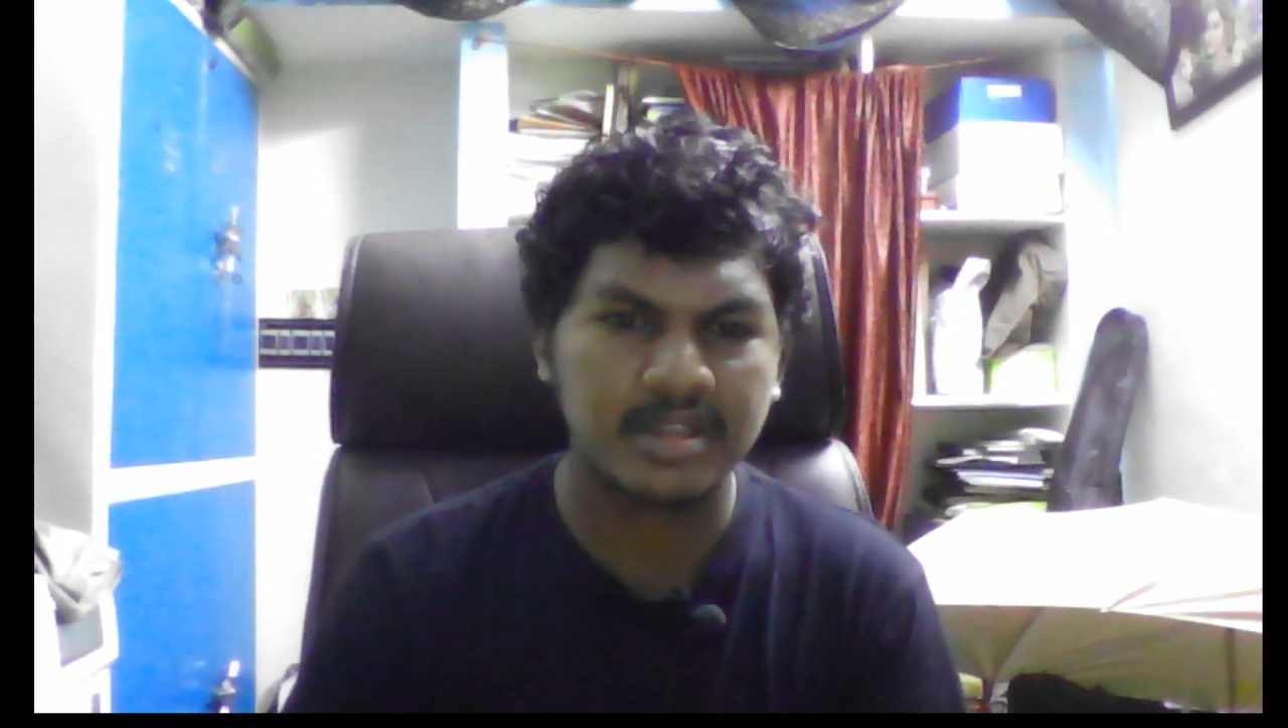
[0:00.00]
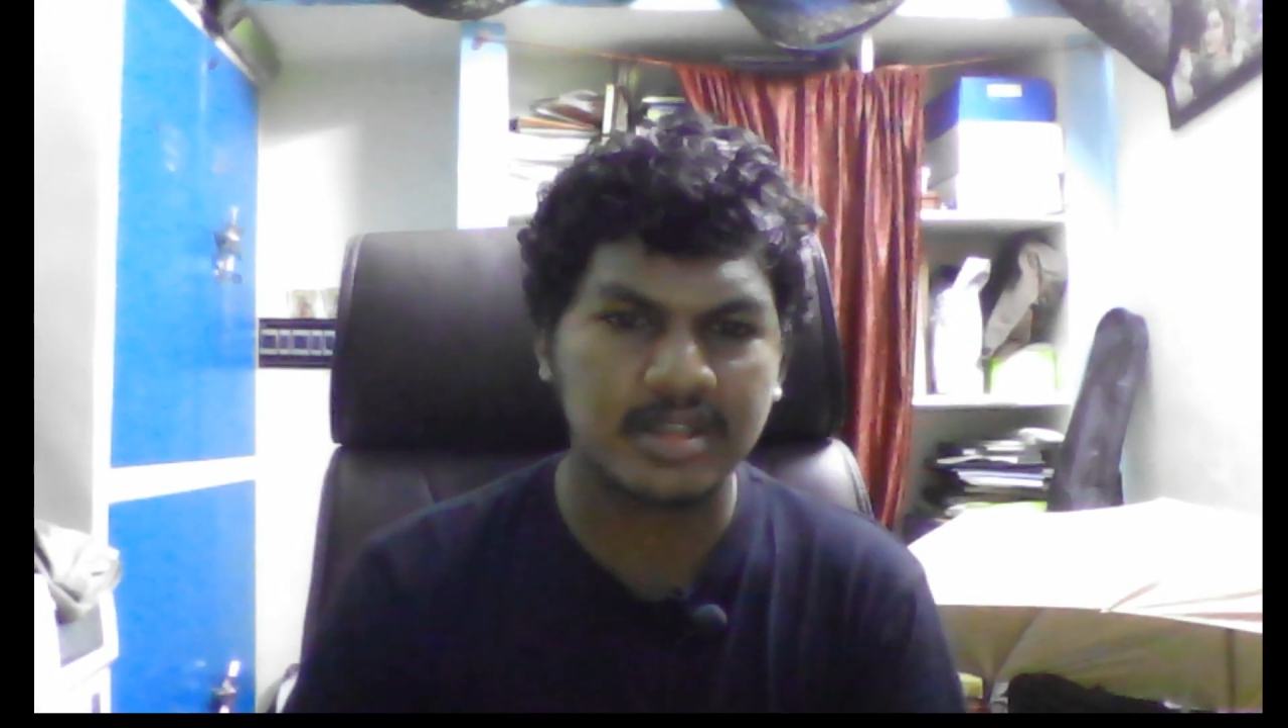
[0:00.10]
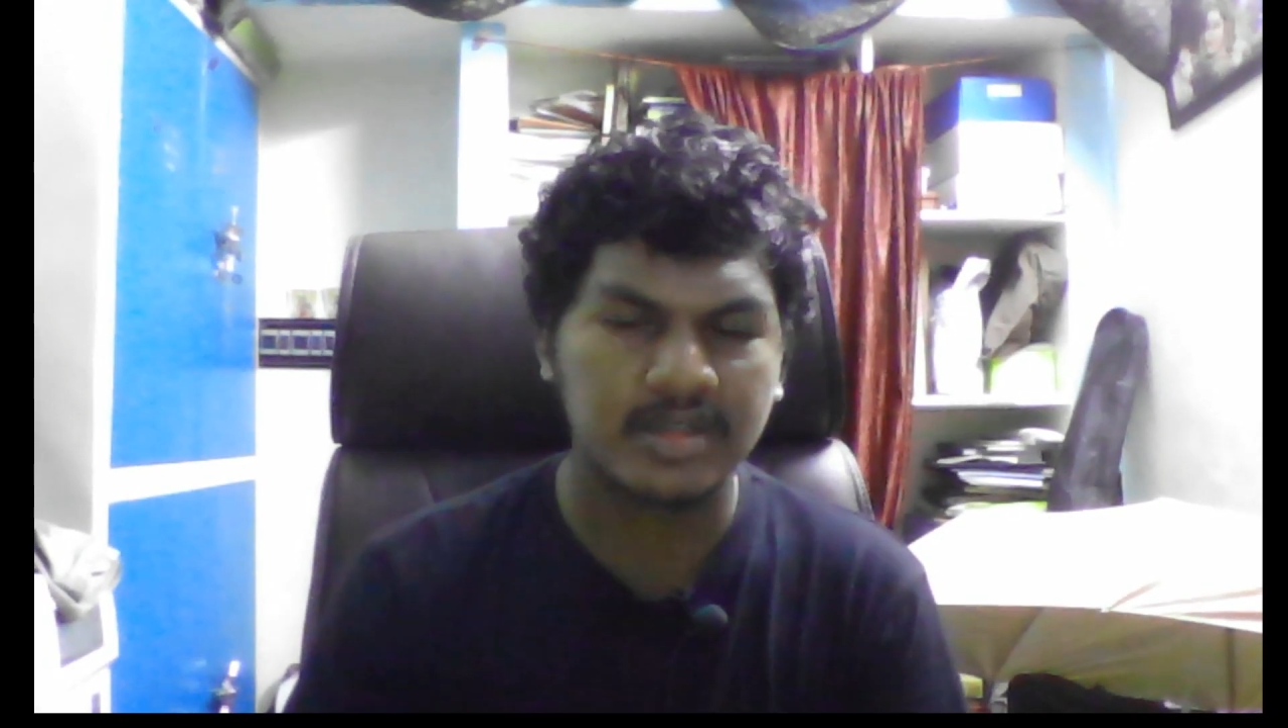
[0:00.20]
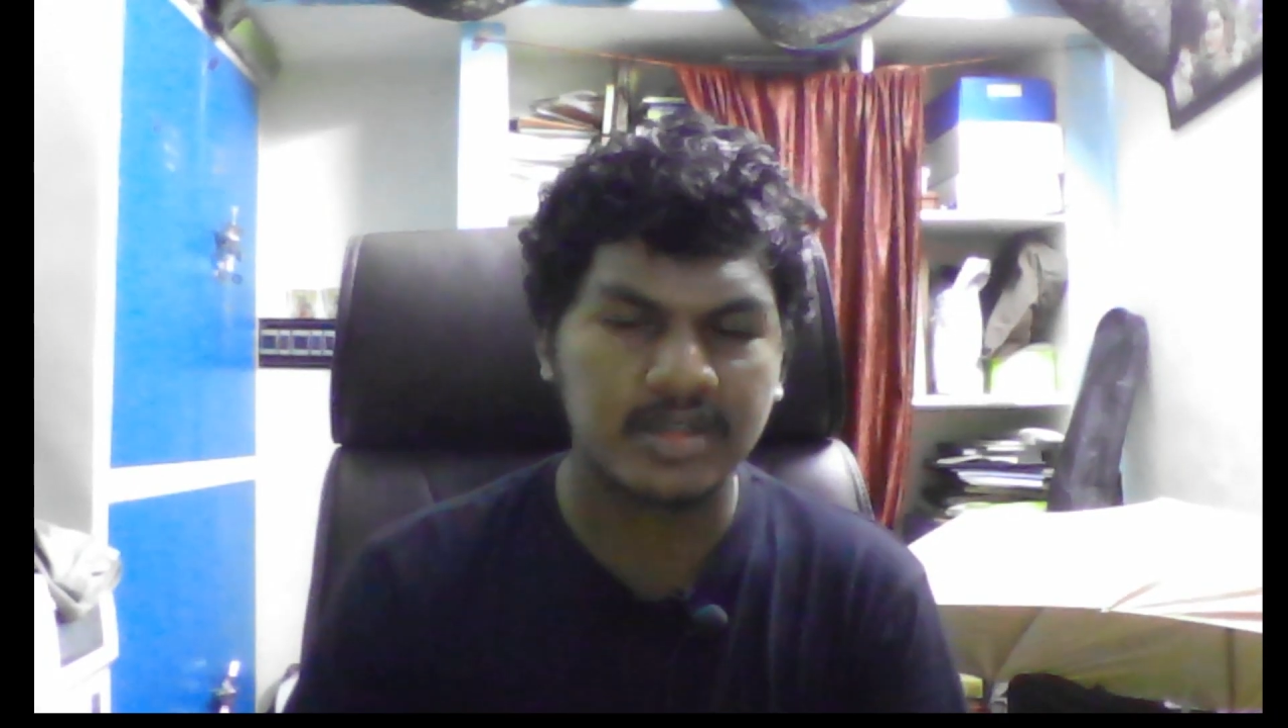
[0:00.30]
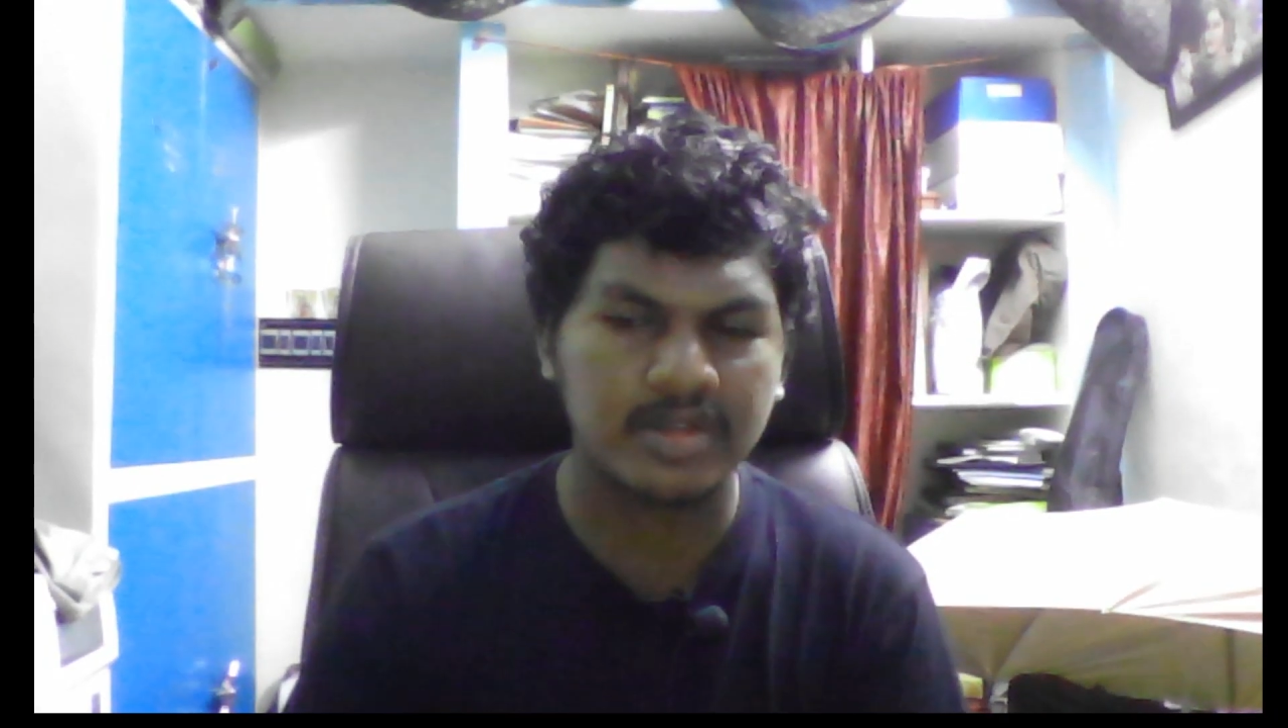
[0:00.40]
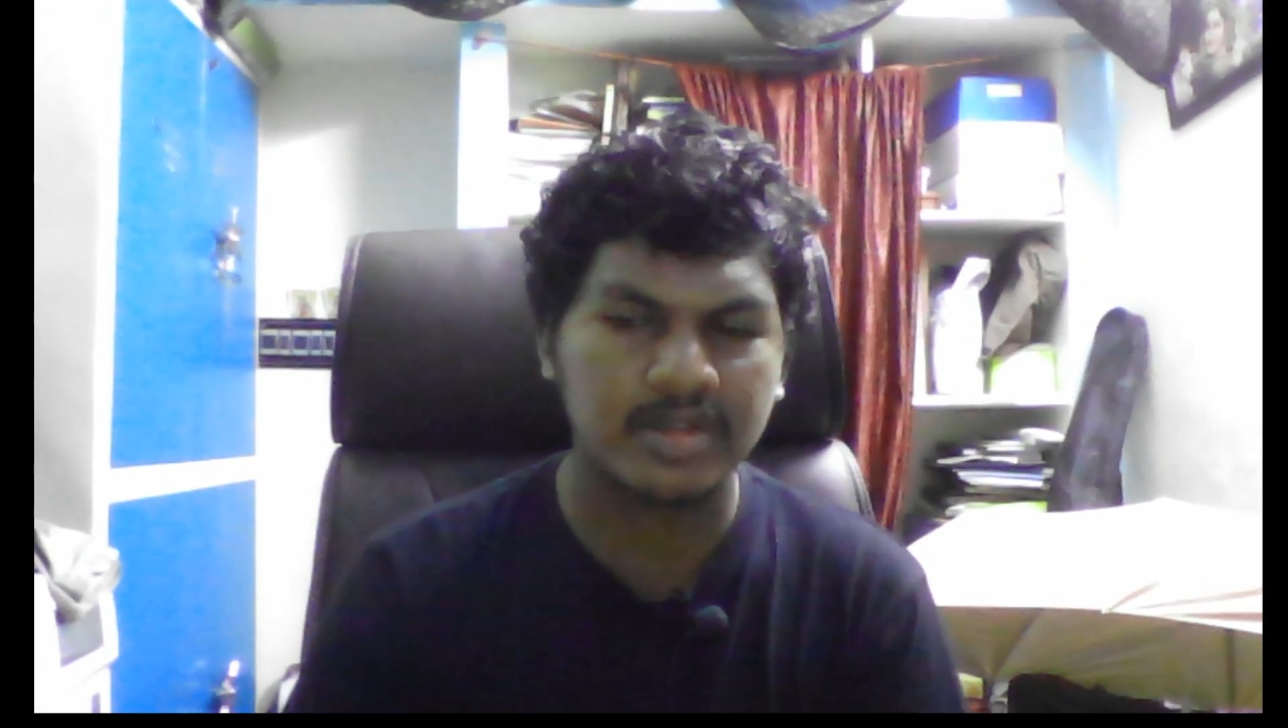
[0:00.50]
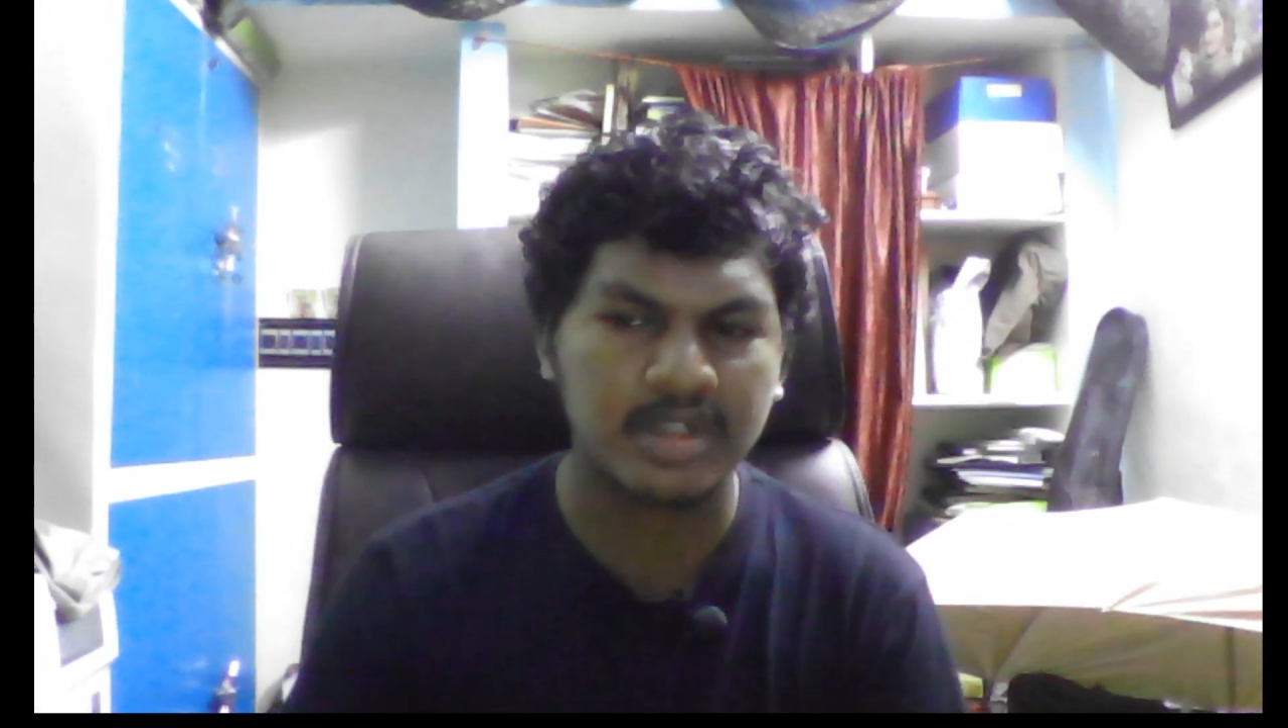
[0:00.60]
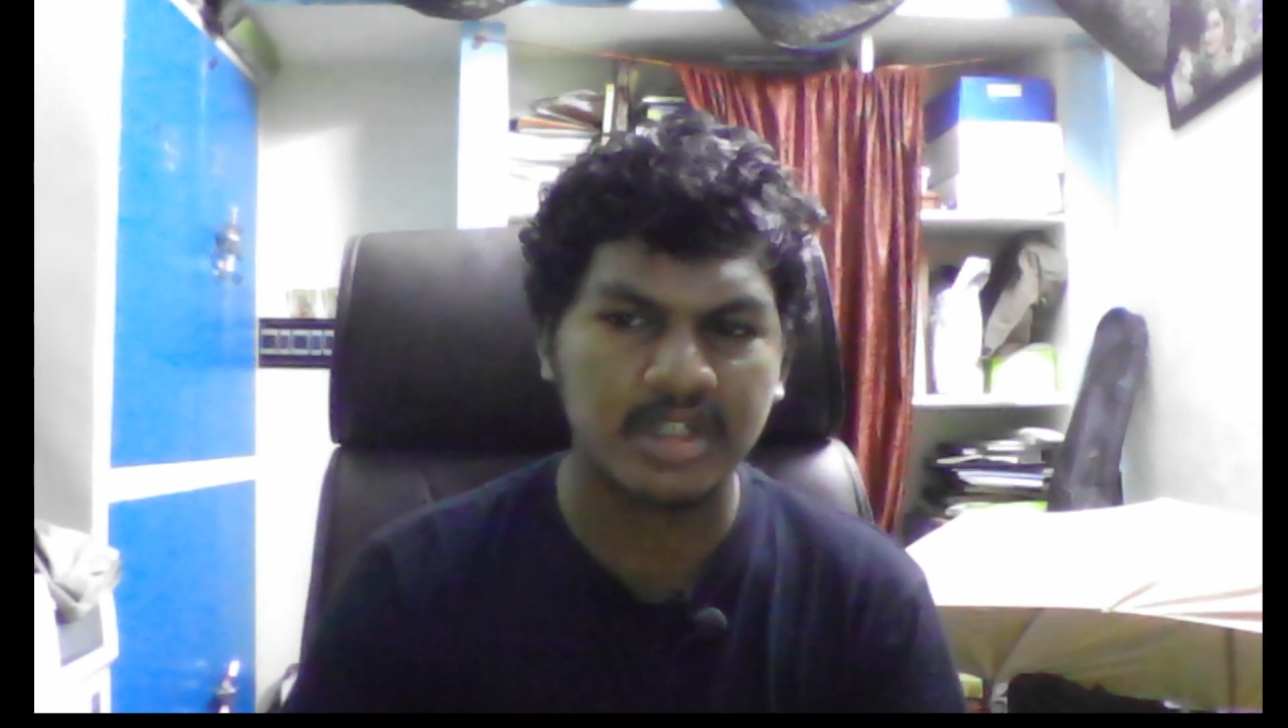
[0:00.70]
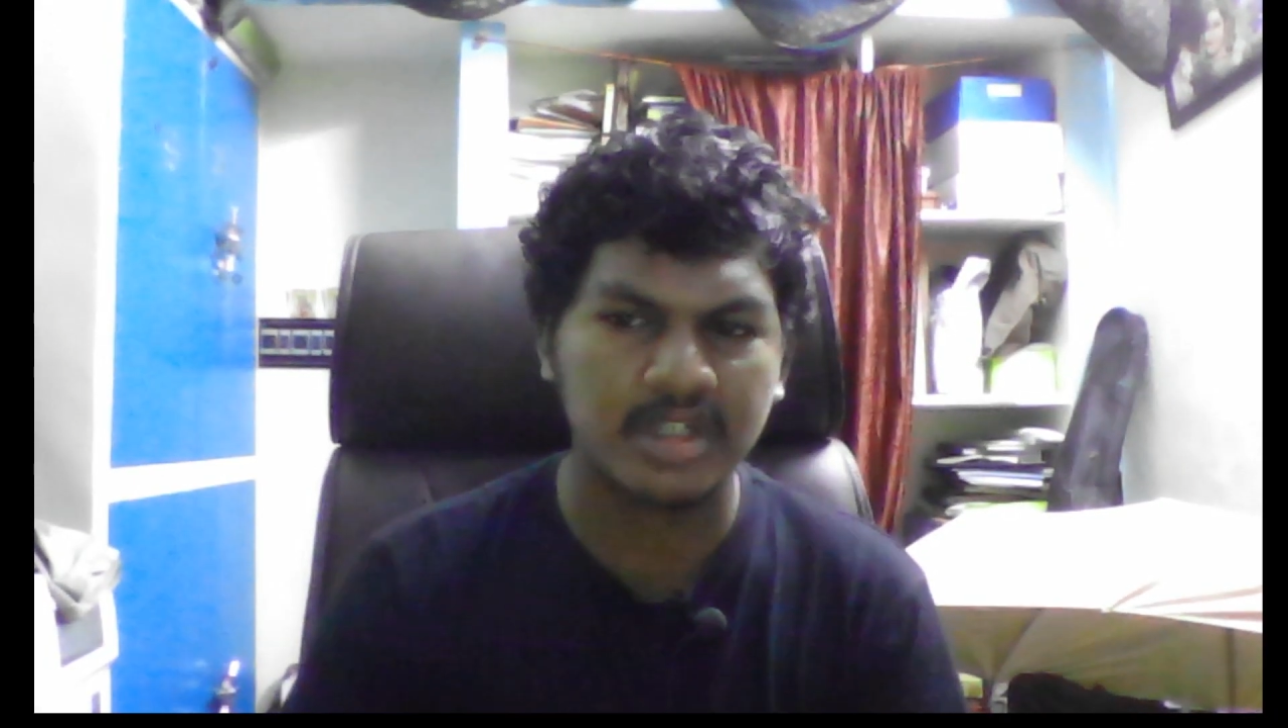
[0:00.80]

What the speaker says: using limit